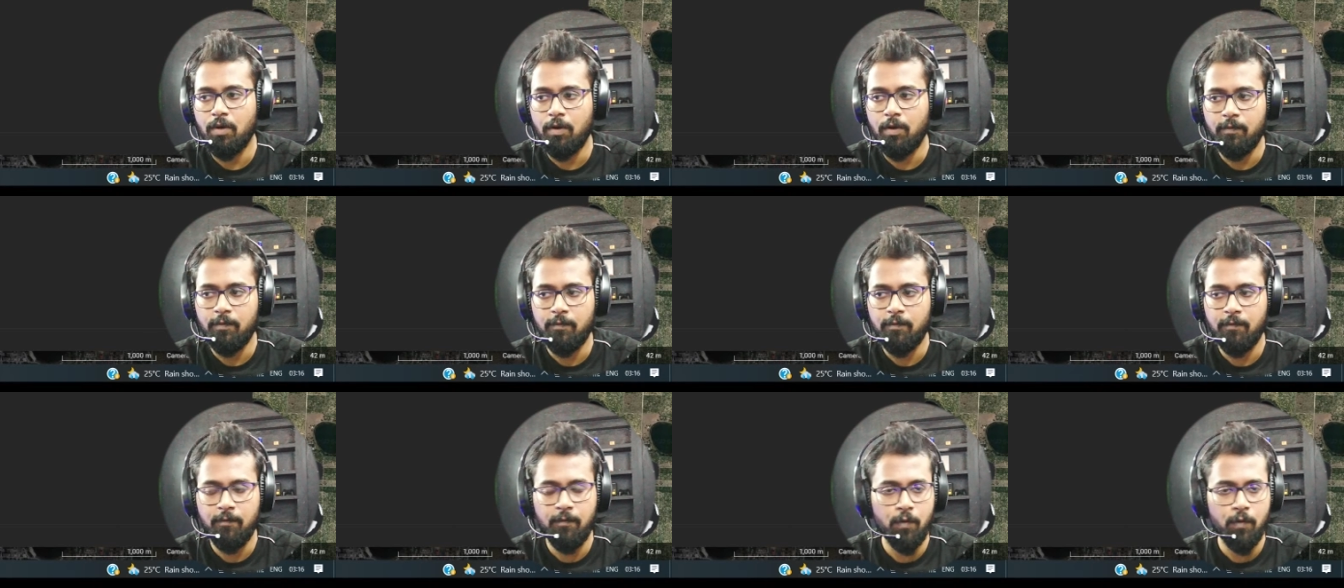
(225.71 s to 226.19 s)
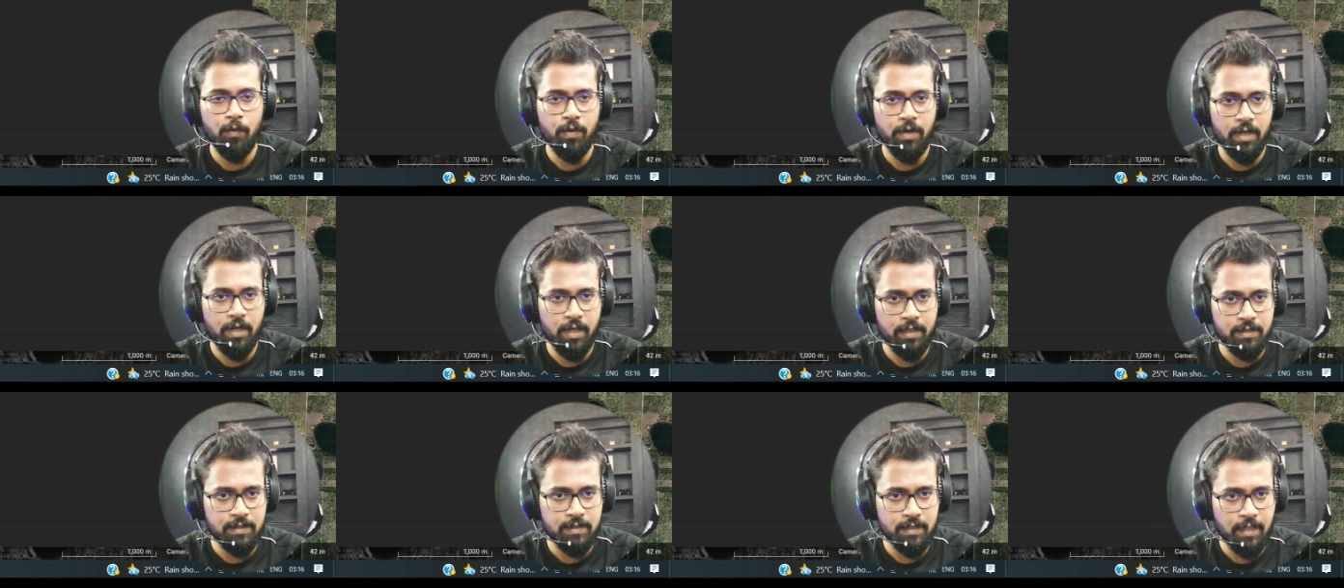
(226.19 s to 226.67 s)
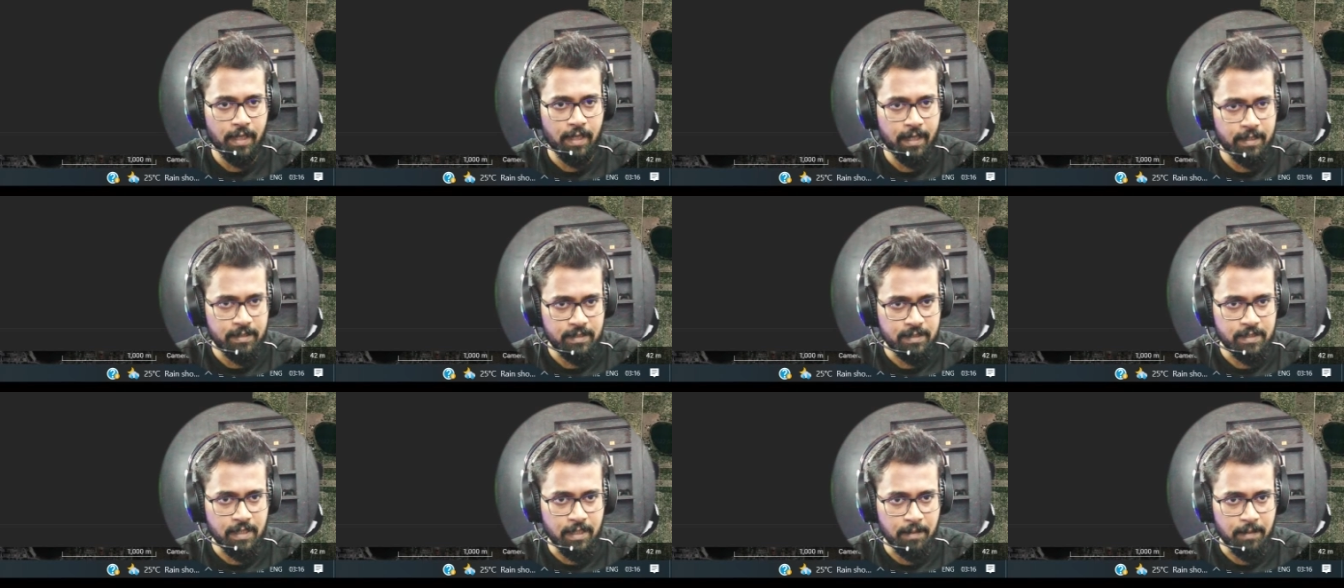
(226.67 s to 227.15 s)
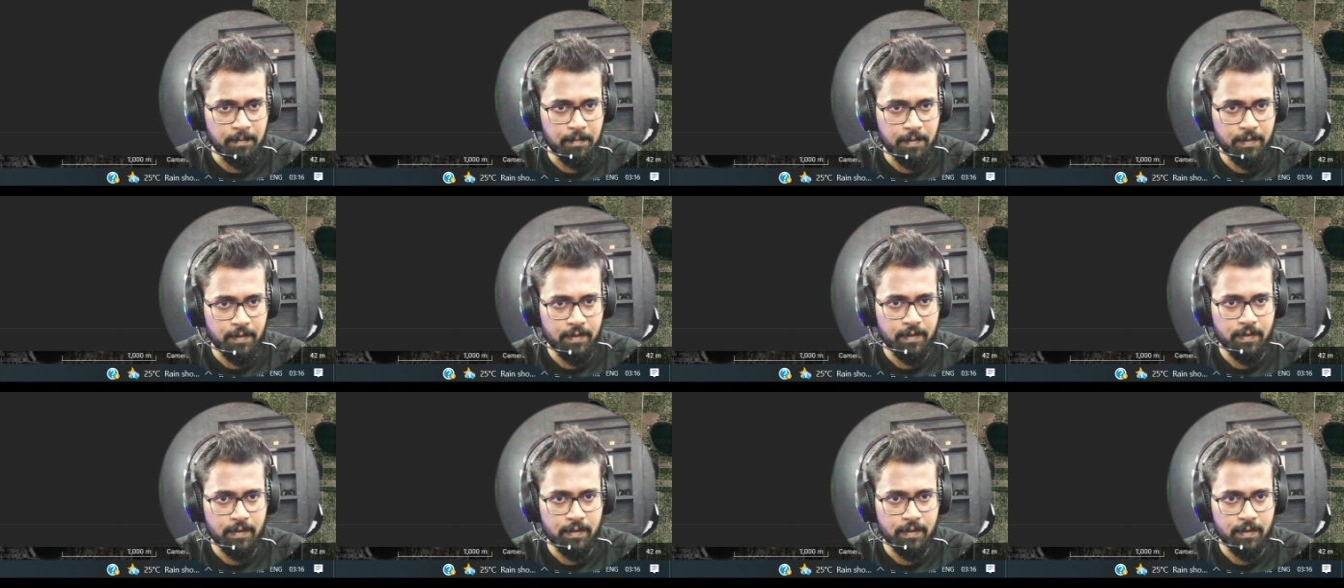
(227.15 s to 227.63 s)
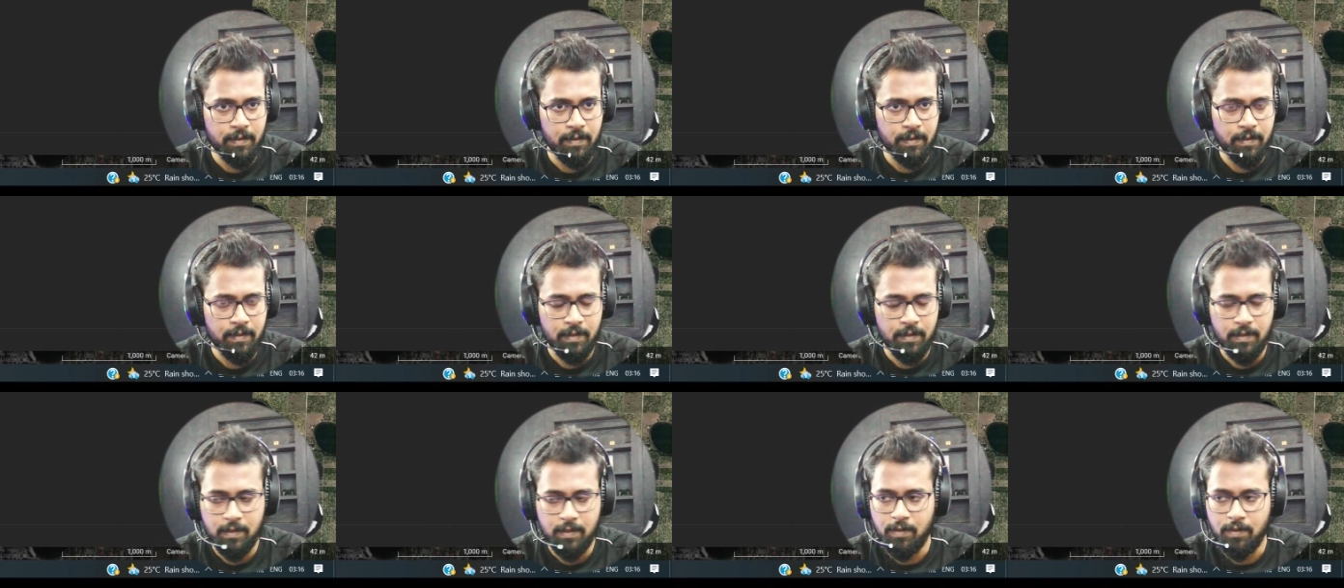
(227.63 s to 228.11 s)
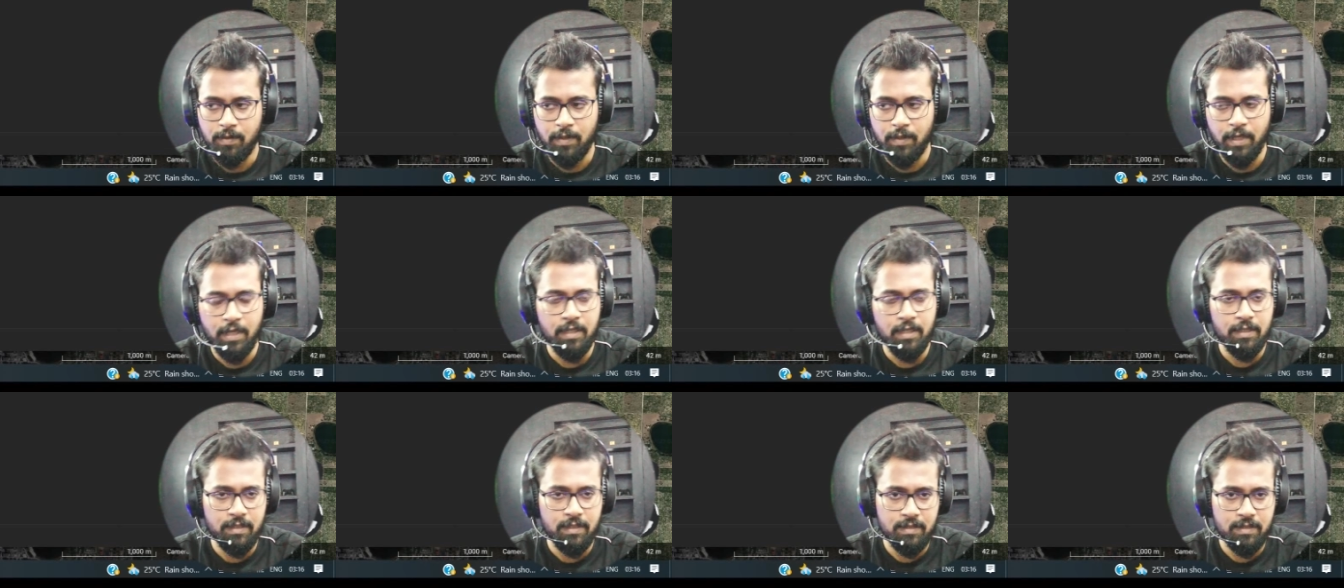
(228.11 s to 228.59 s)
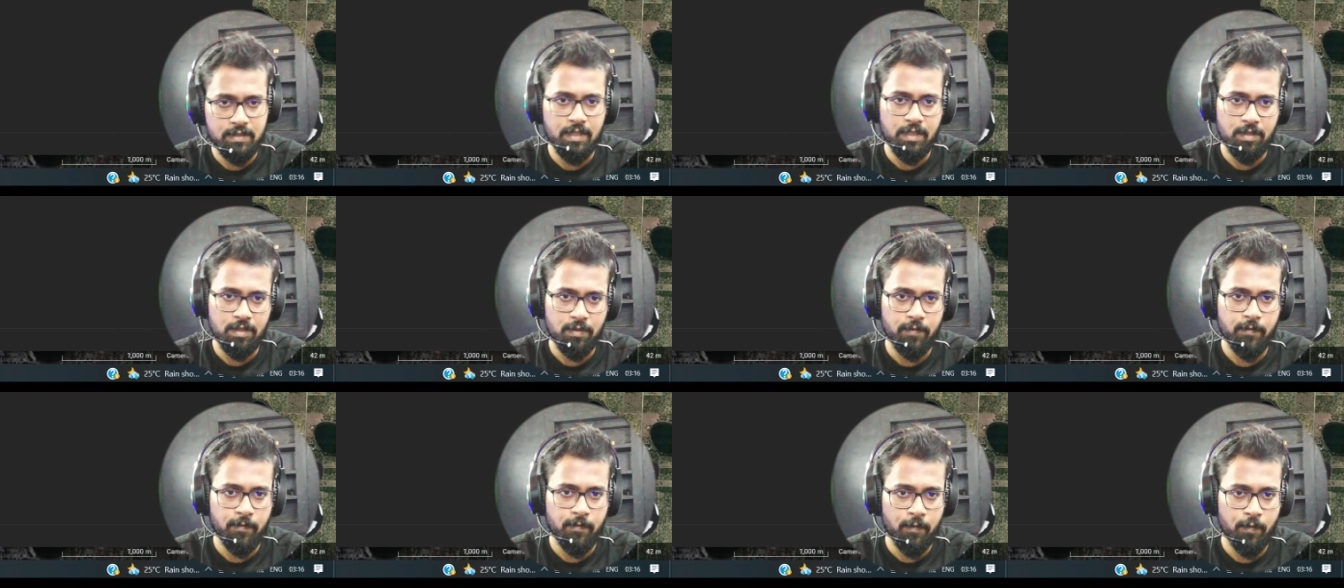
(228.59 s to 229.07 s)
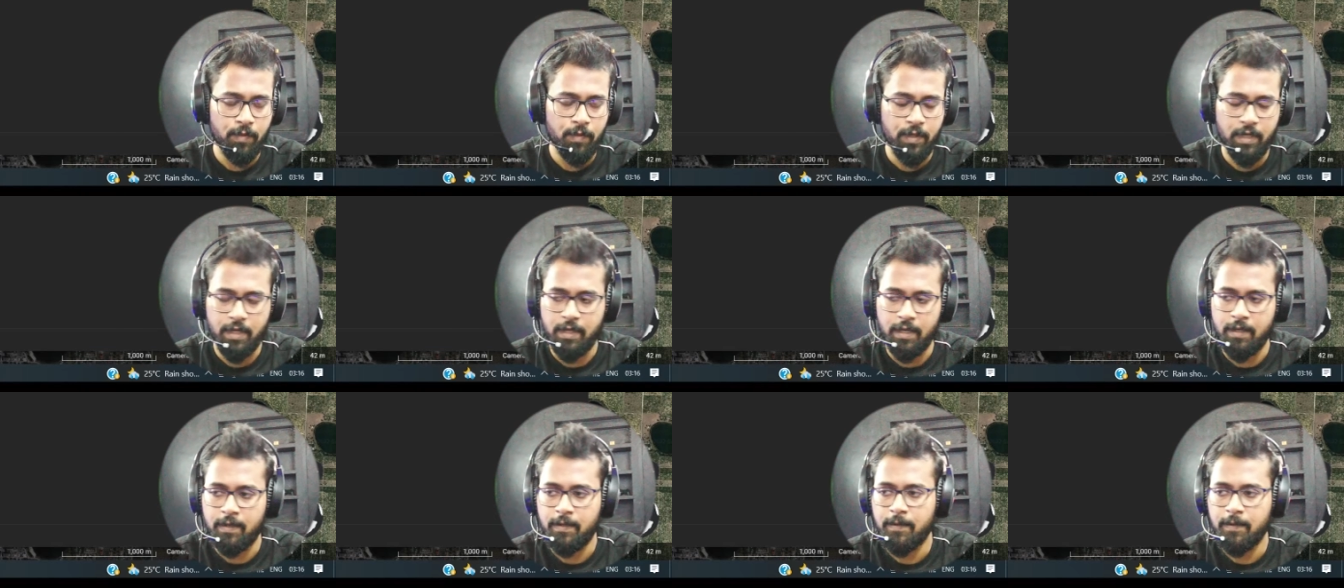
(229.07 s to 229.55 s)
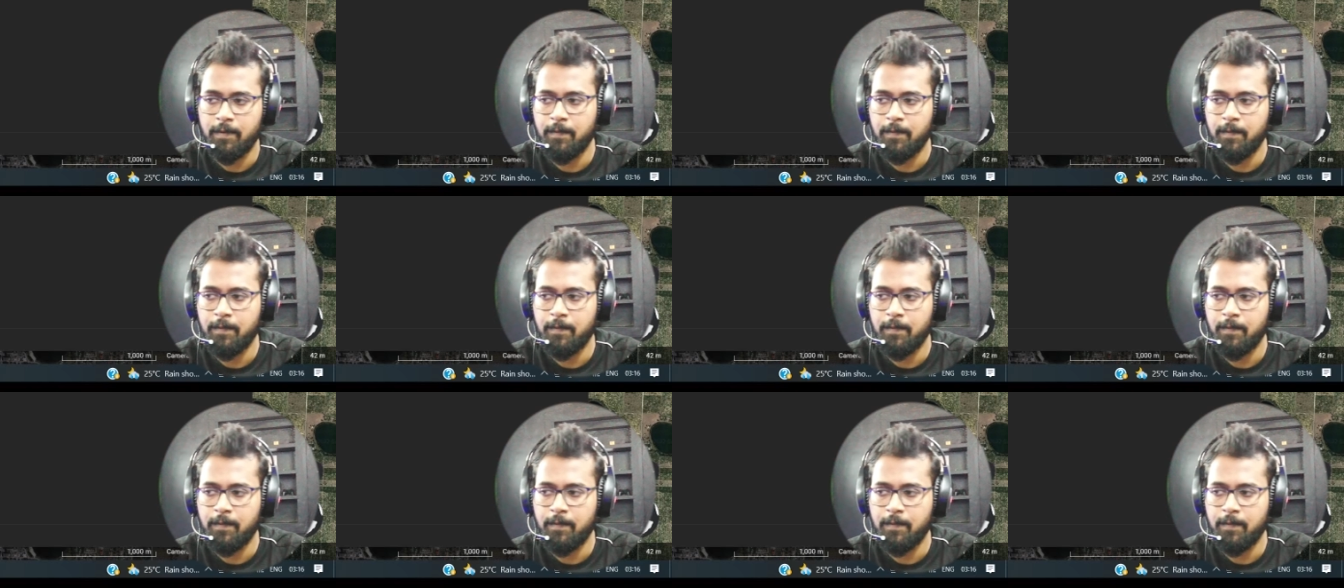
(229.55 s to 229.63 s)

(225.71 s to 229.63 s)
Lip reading: of Florida's landscape. Okay, the state of Florida.